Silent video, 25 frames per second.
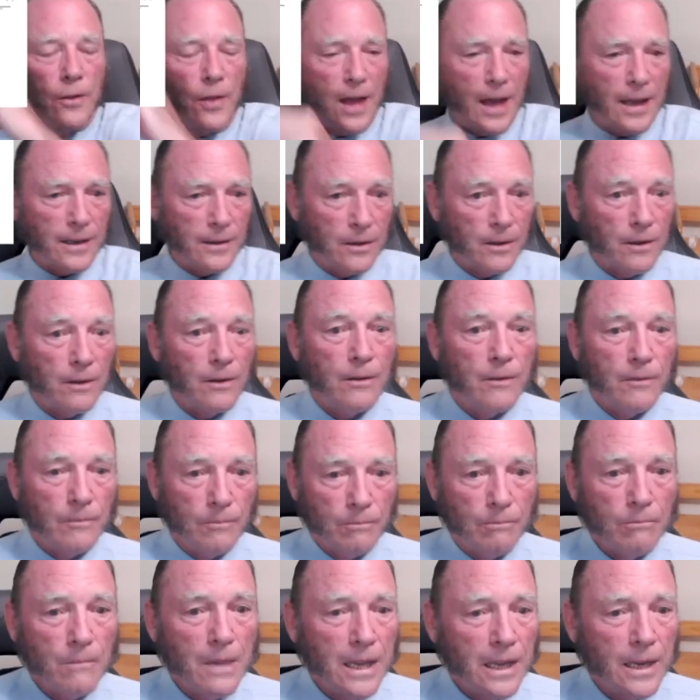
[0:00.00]
that
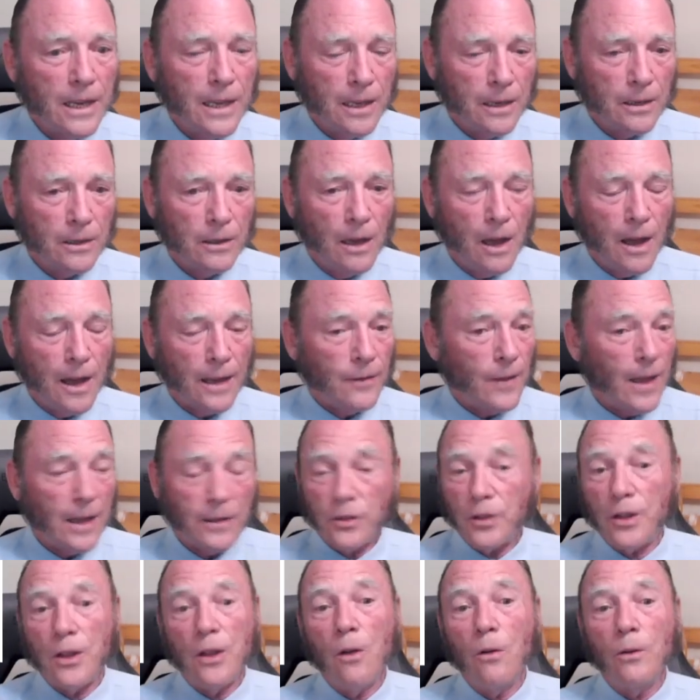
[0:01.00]
median line.
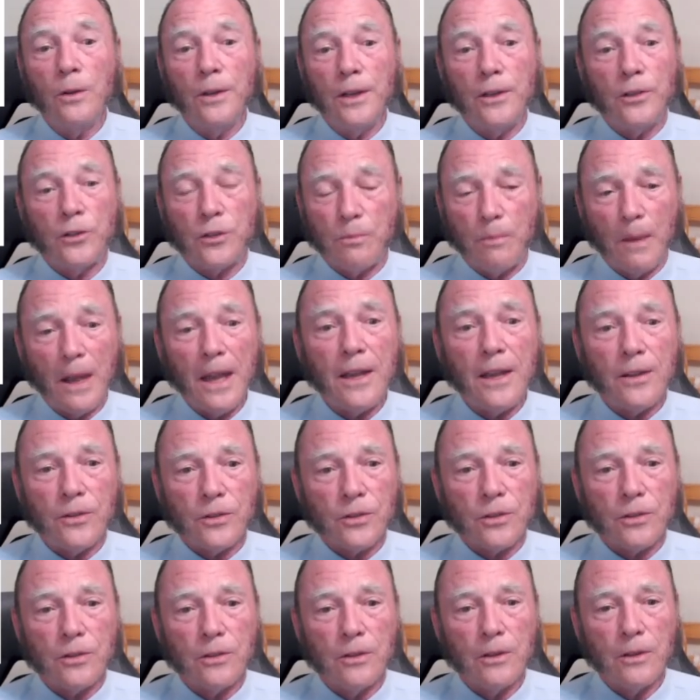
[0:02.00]
That's the only
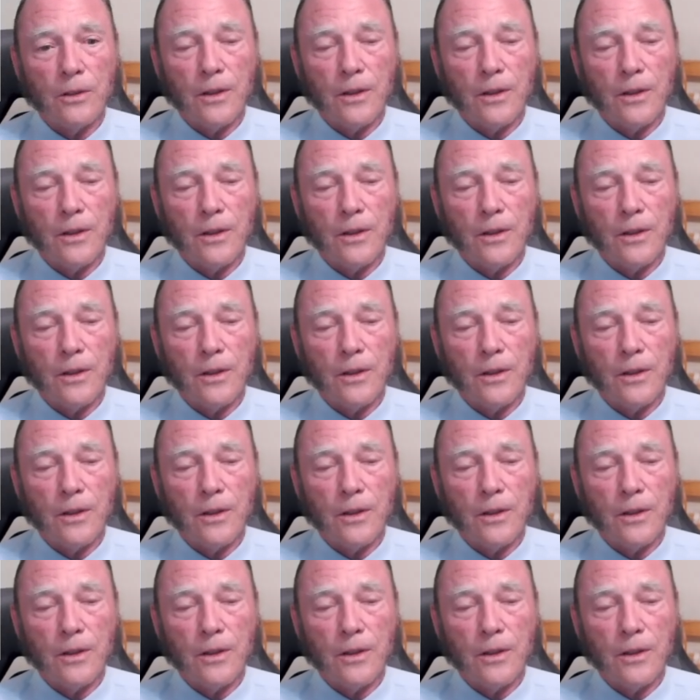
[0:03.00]
space.